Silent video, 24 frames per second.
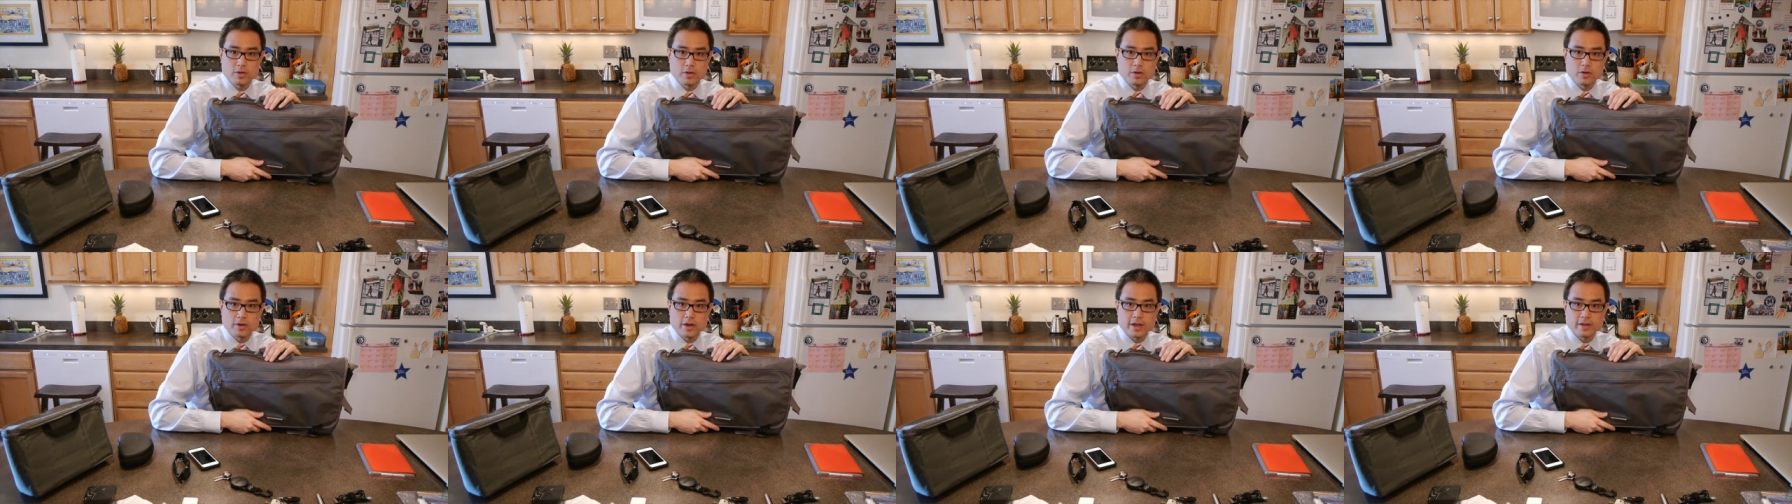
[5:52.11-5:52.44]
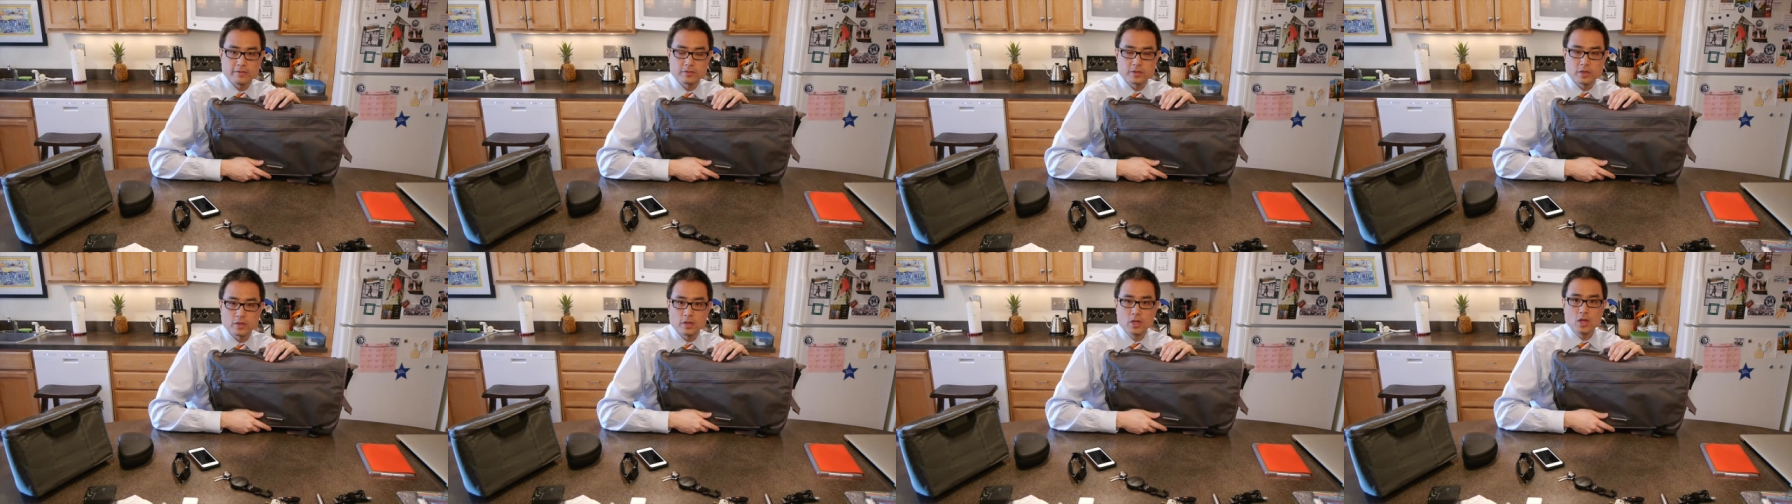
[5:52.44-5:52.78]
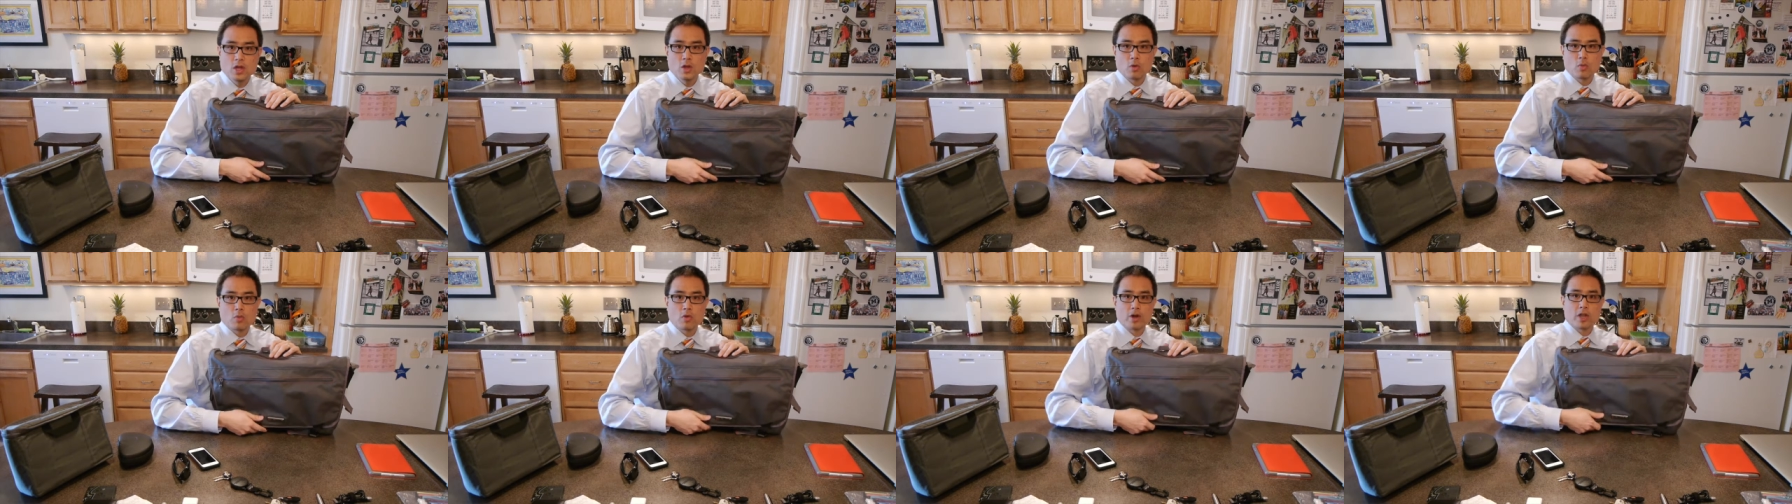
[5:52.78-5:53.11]
You don't have to
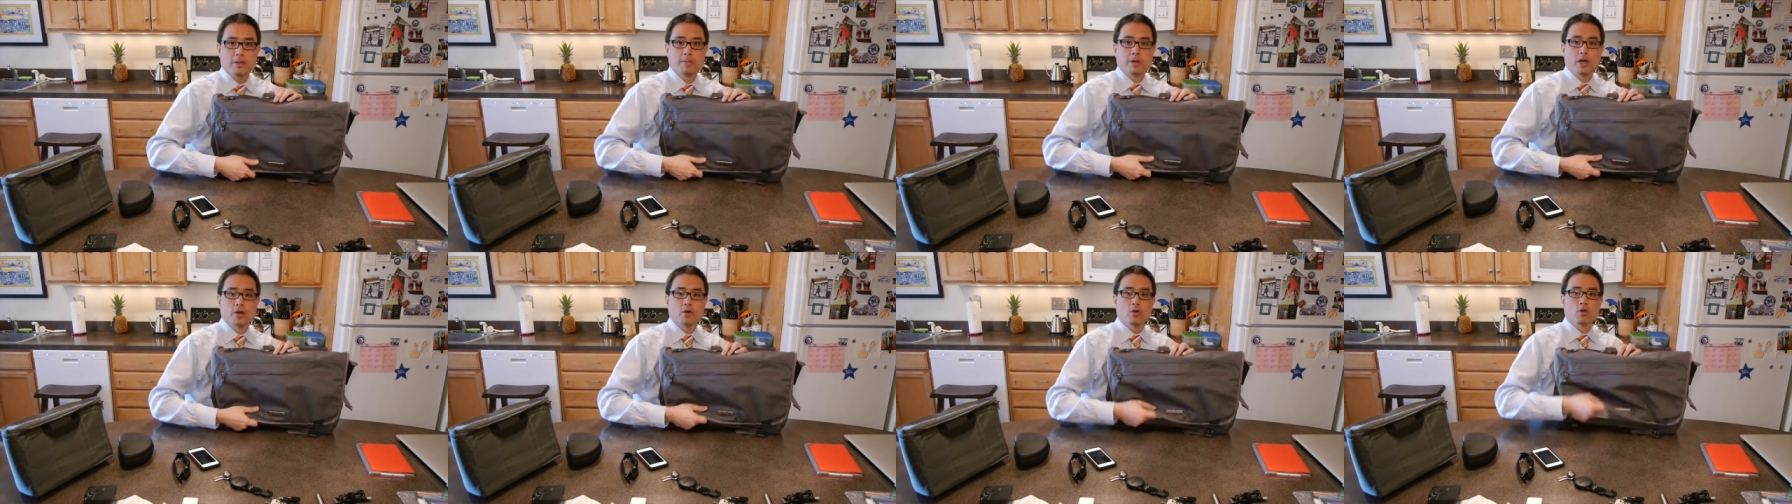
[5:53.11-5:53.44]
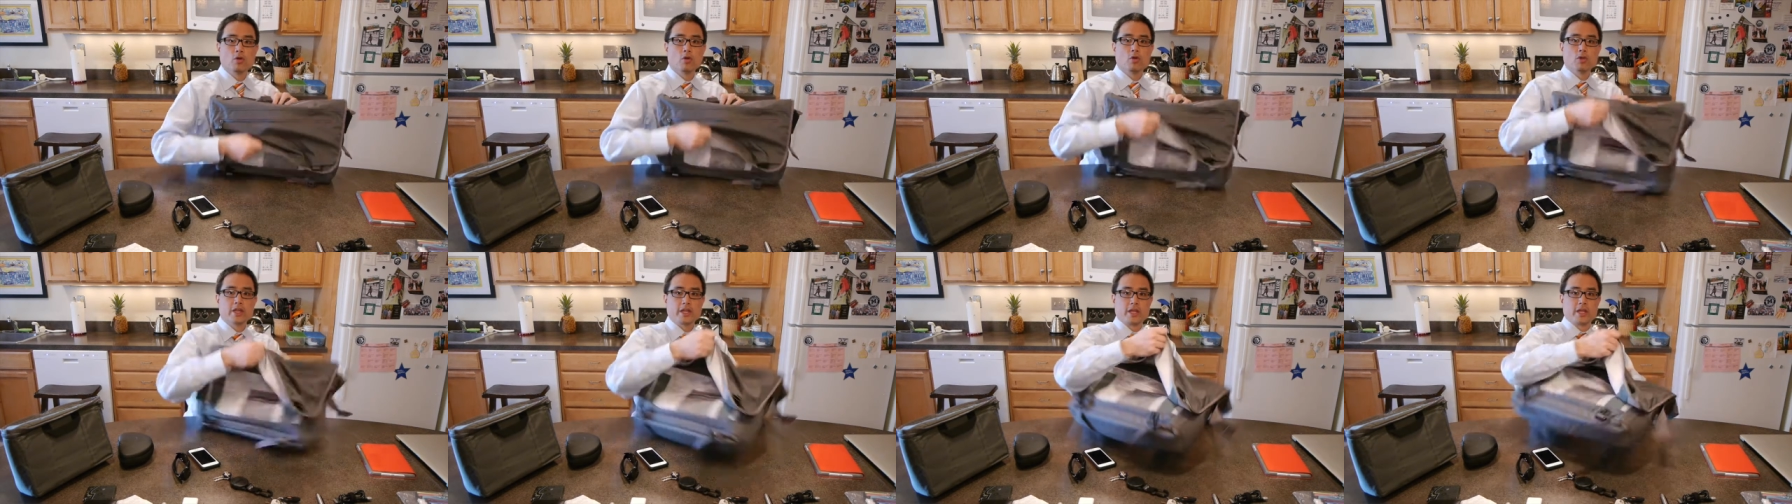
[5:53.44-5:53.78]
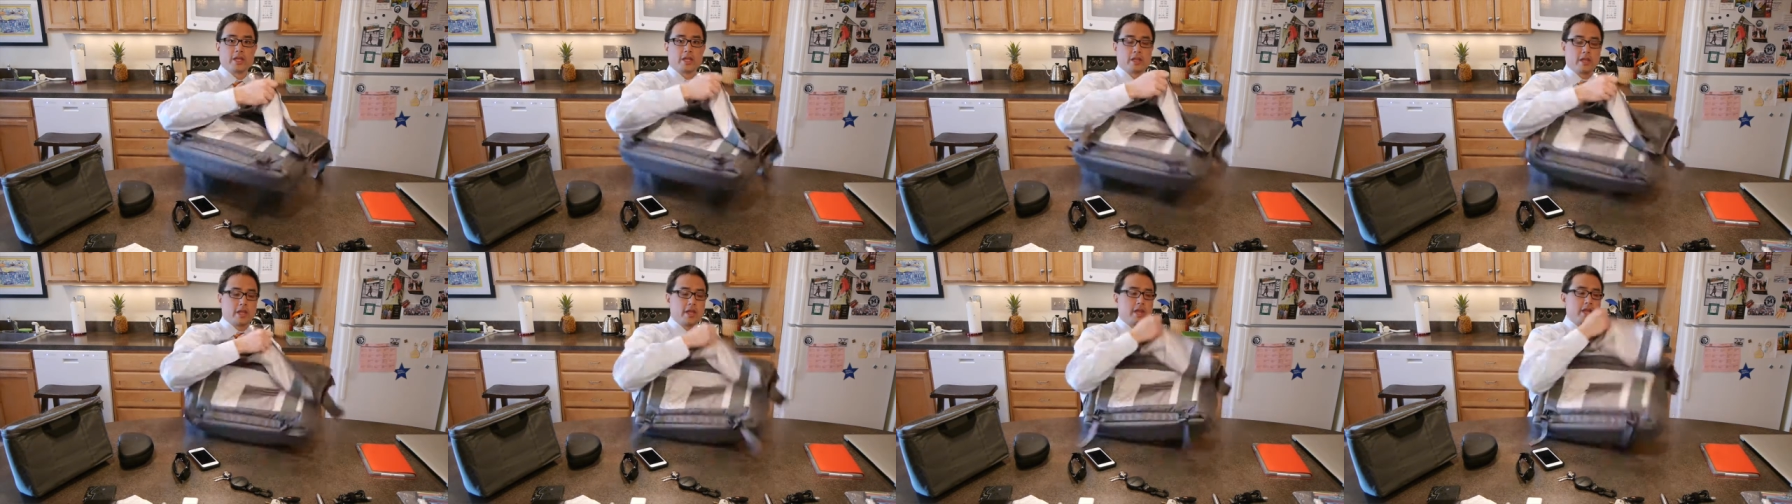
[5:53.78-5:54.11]
worry about holding
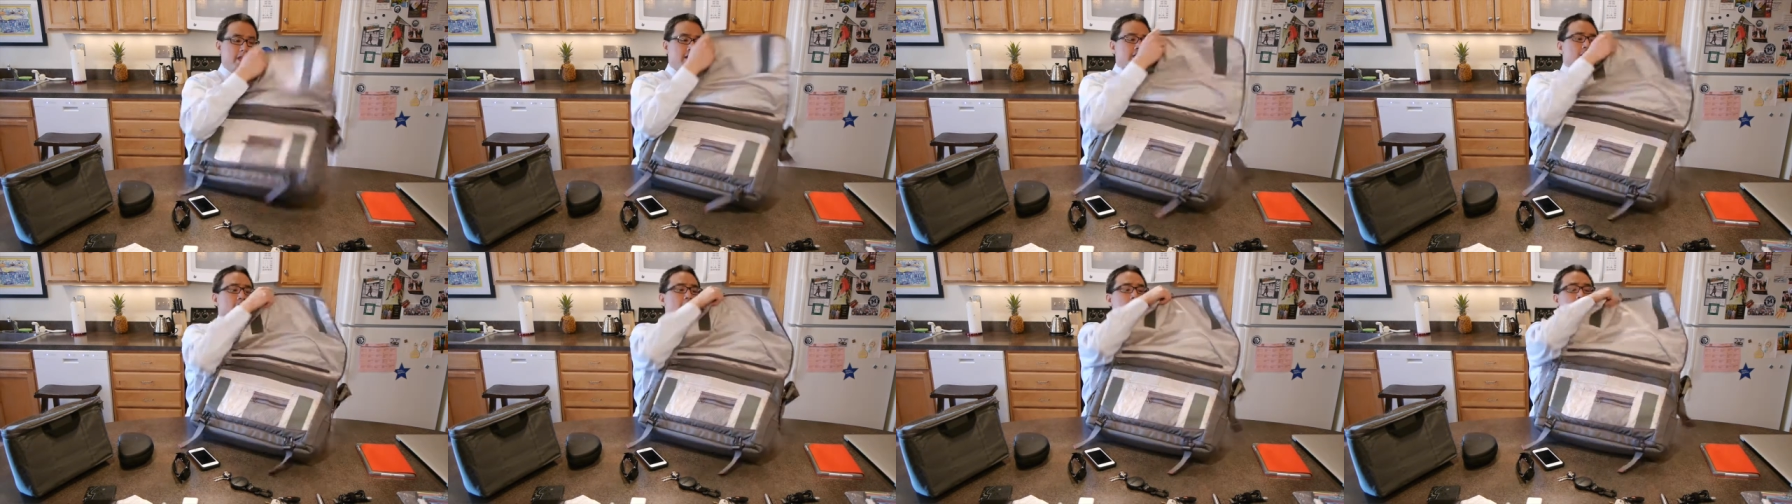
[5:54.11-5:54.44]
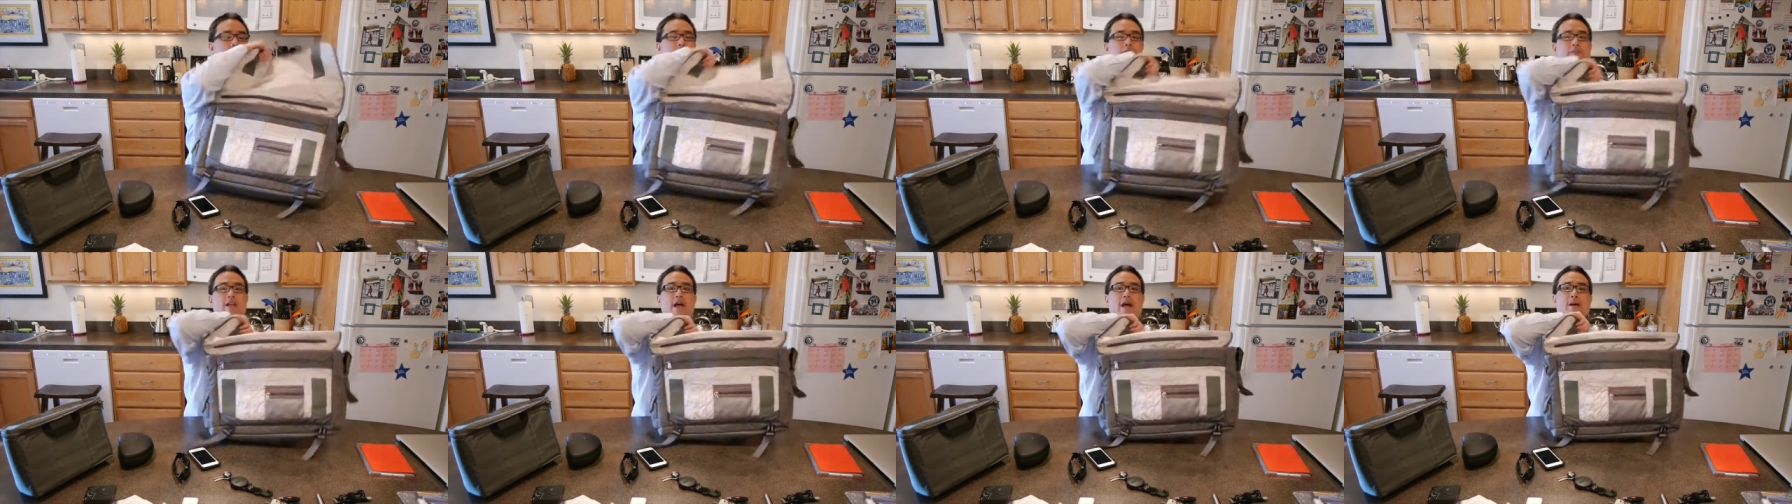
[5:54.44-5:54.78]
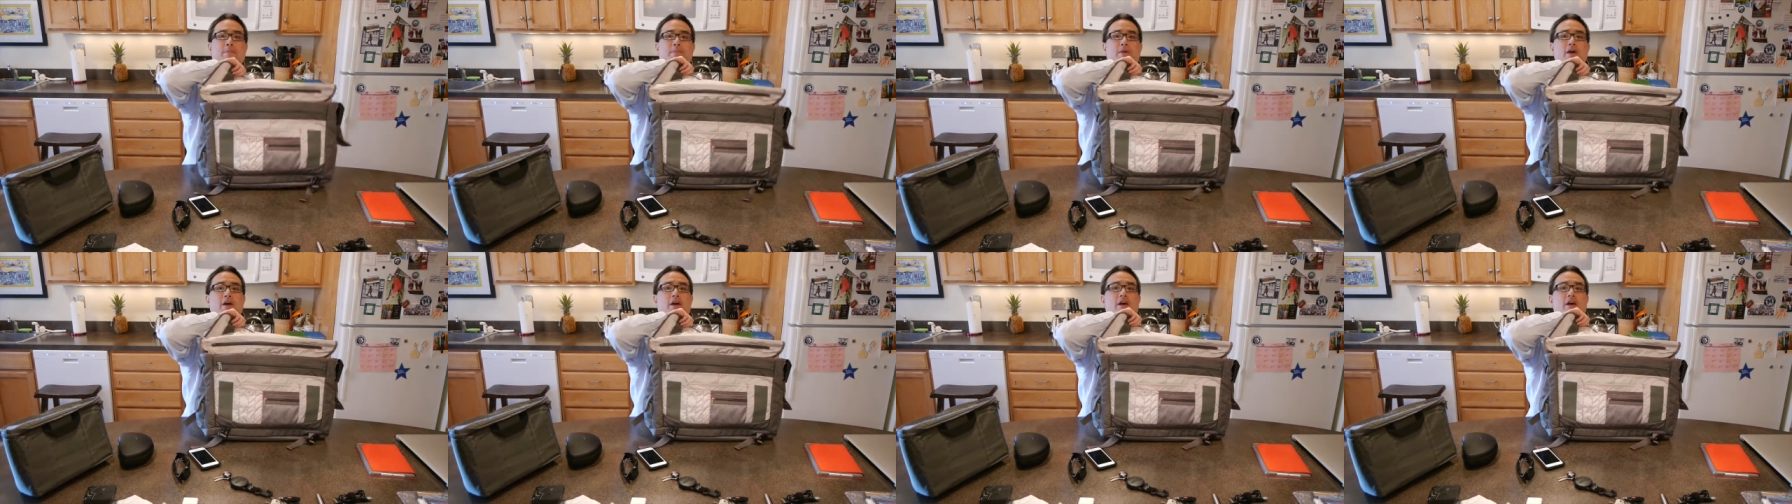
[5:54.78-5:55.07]
a flap